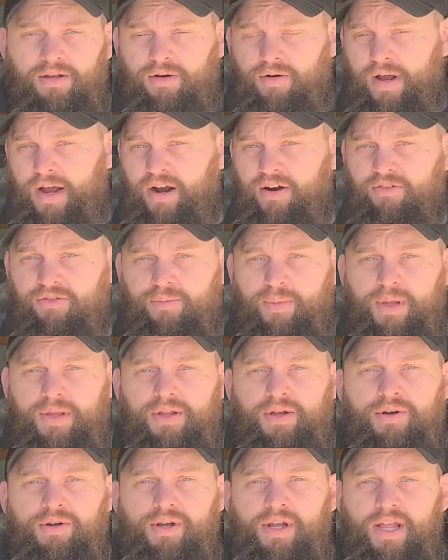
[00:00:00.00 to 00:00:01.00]
you know, however
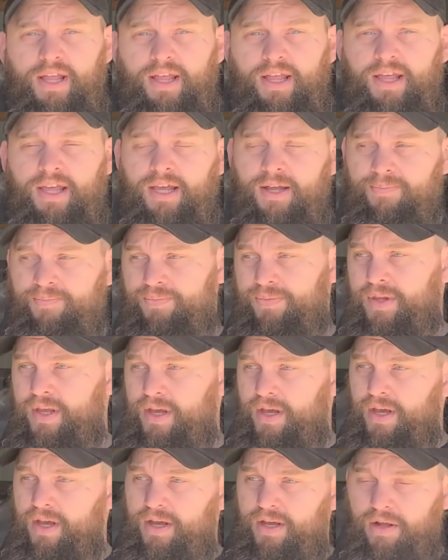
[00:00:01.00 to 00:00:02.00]
many deer you got to get,
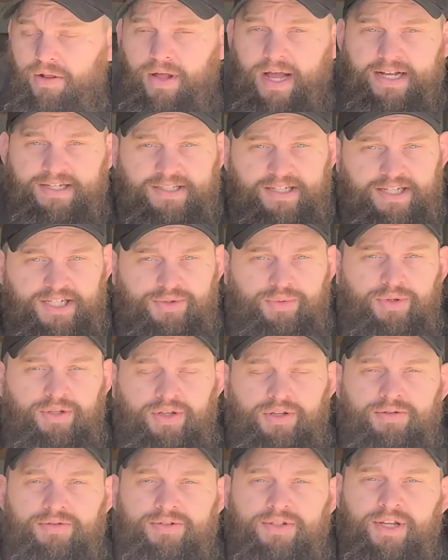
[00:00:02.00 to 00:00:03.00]
glass each one
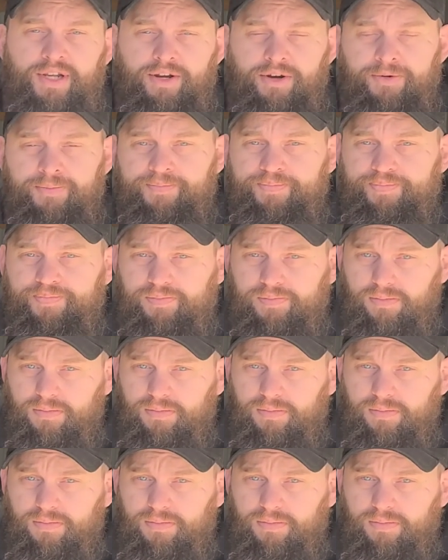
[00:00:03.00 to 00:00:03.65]
of those deer,